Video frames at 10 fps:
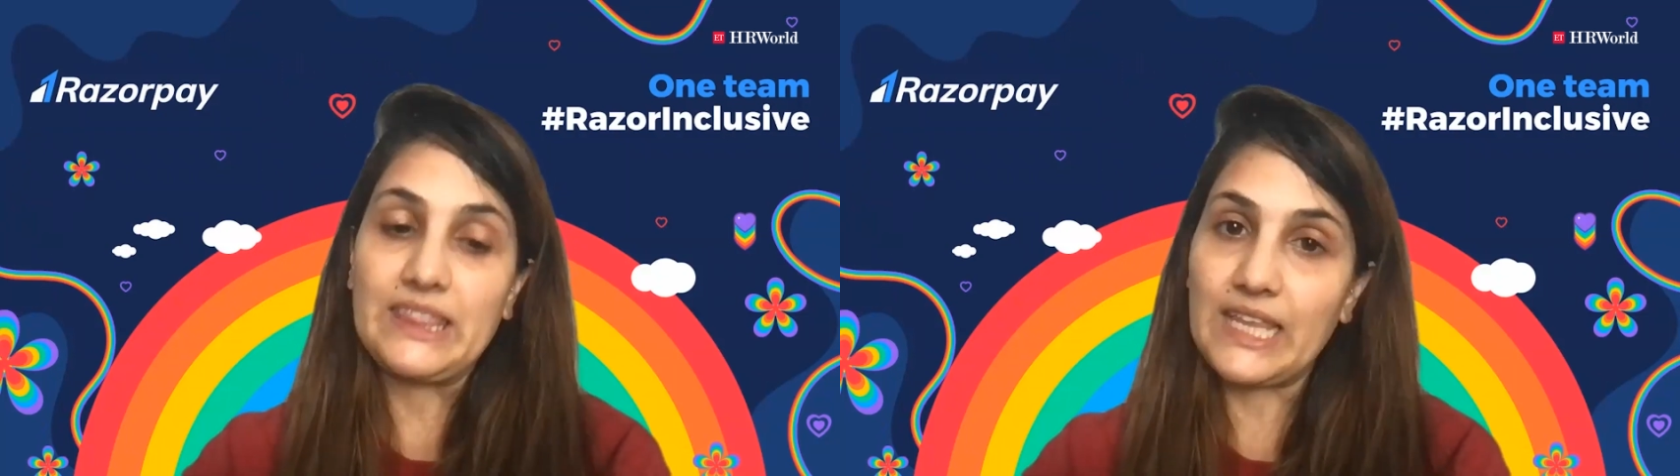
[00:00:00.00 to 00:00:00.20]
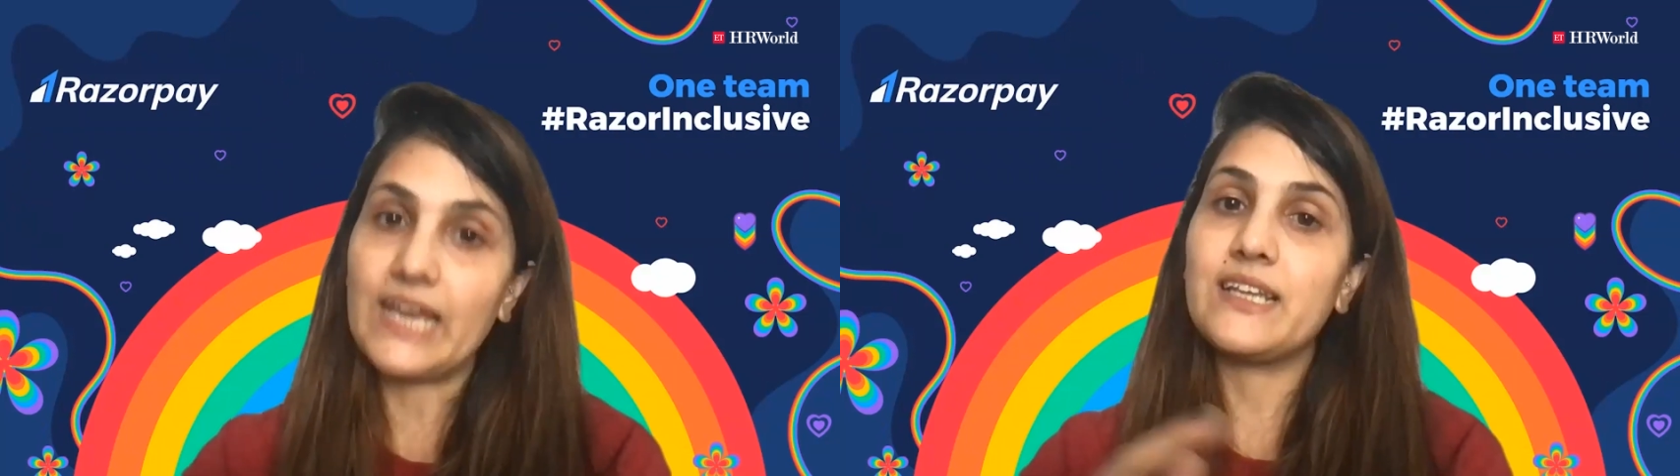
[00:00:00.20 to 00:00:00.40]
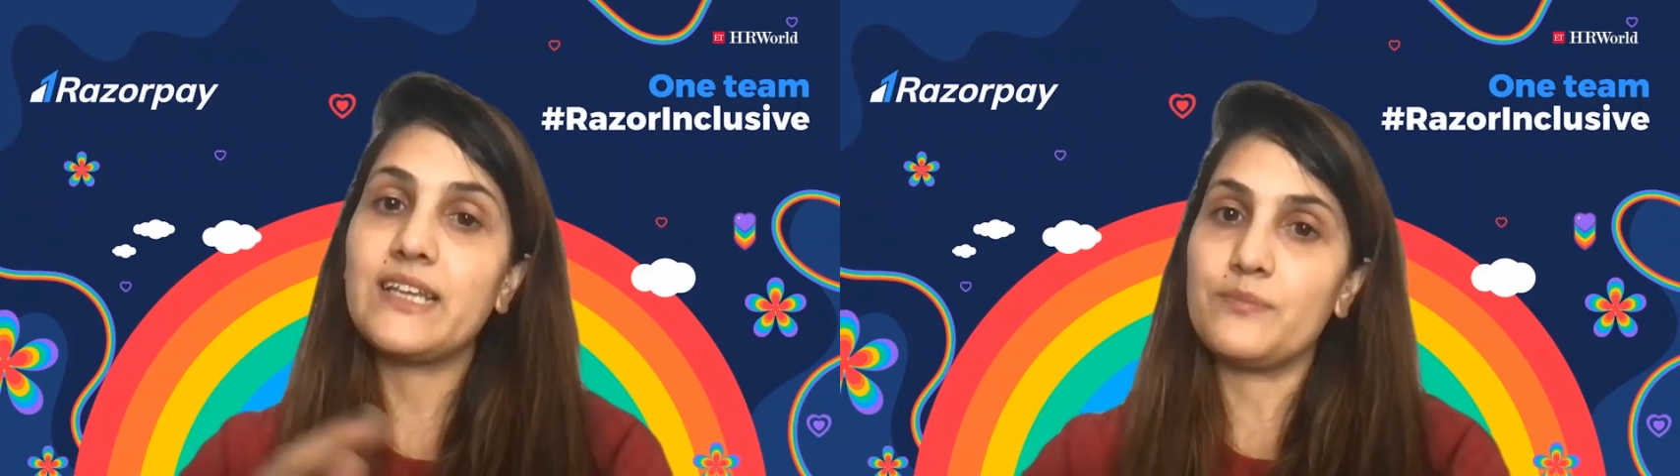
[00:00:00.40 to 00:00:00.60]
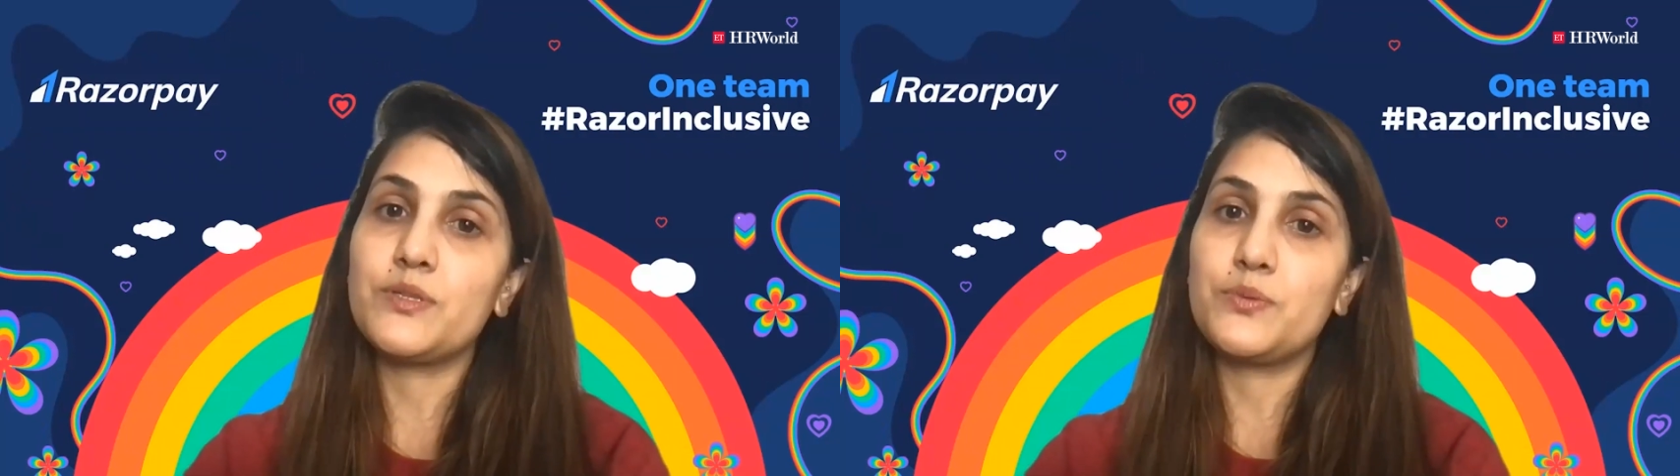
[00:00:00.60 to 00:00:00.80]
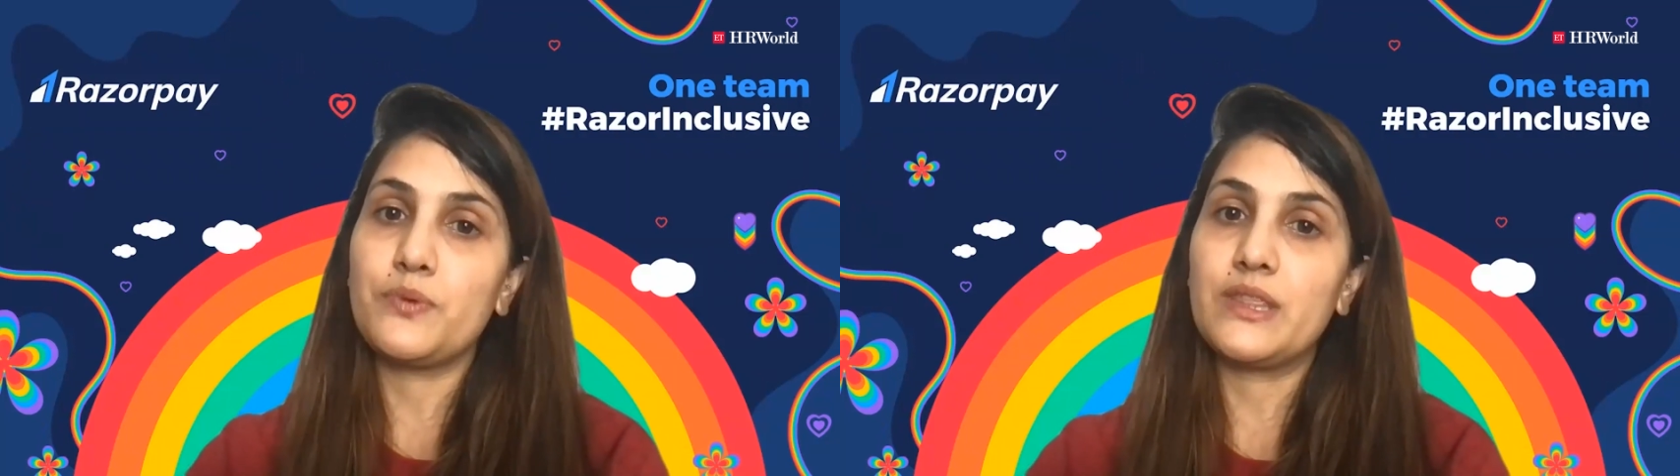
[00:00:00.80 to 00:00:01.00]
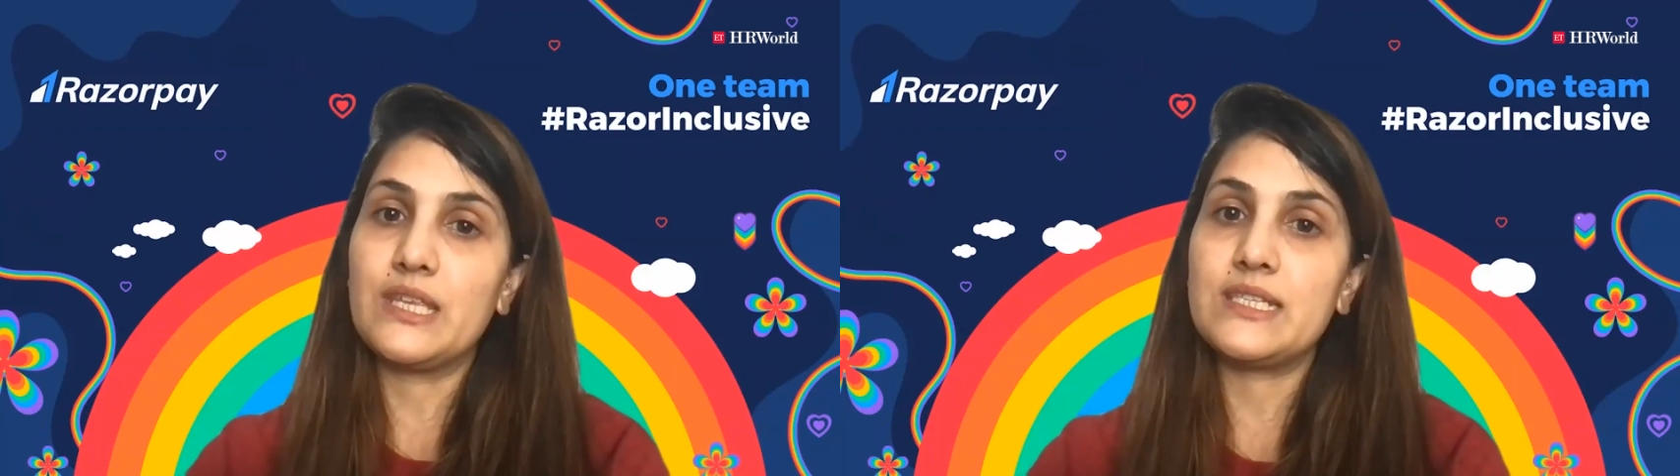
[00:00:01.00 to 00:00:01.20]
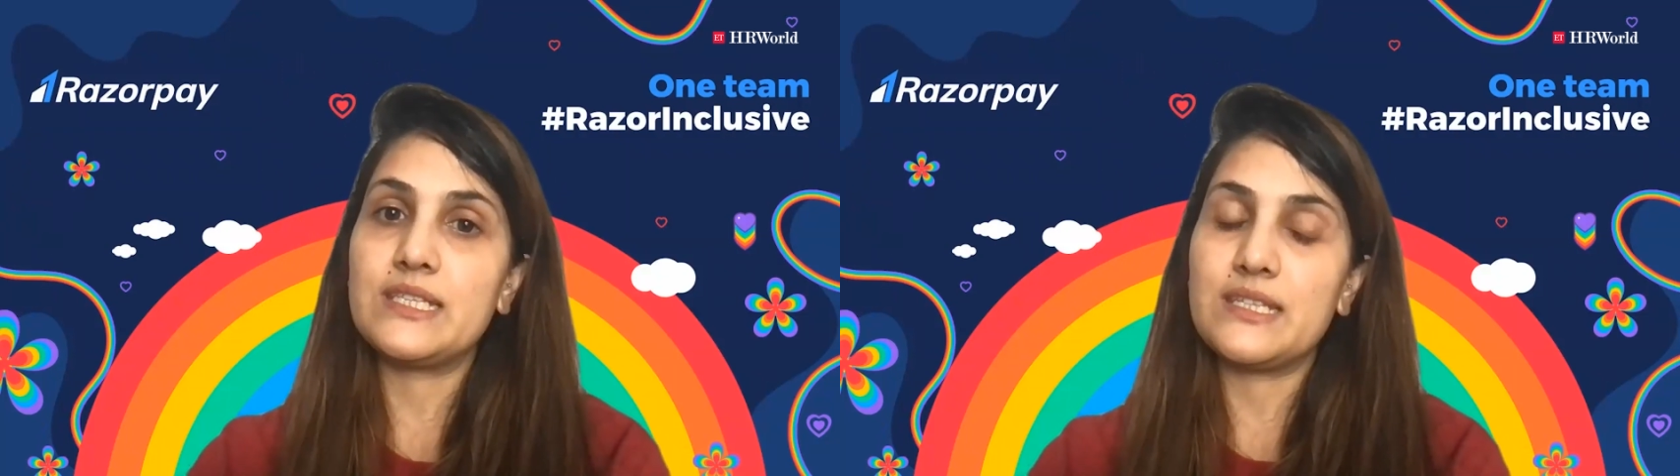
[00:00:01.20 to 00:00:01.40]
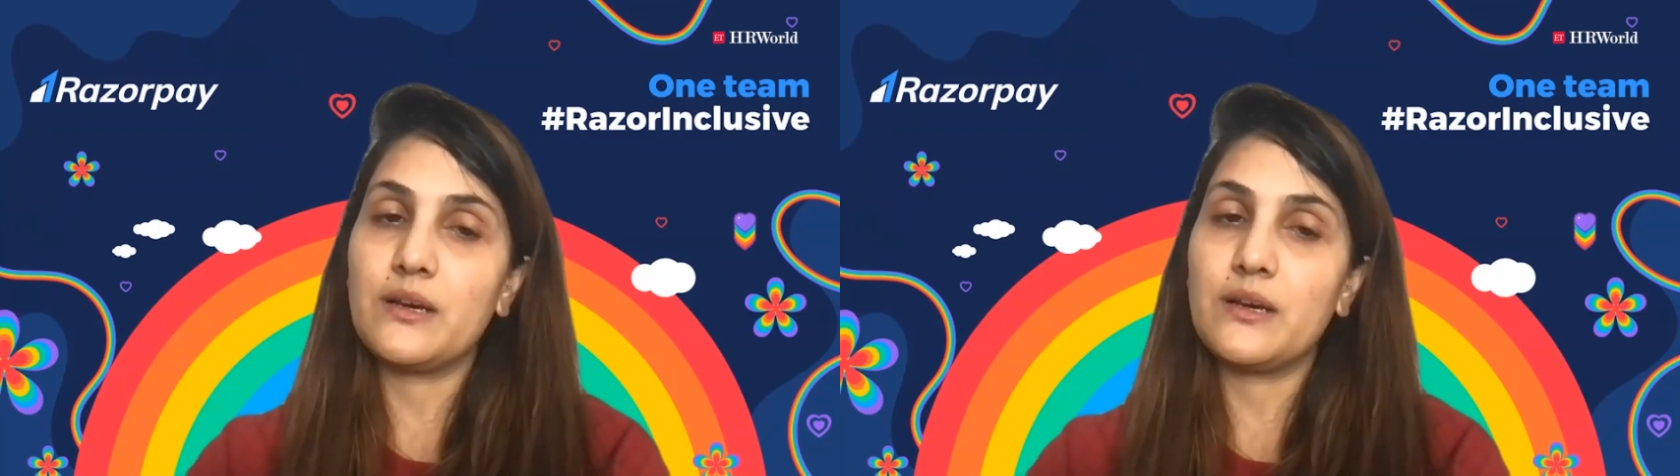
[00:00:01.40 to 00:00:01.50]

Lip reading: that comes with this,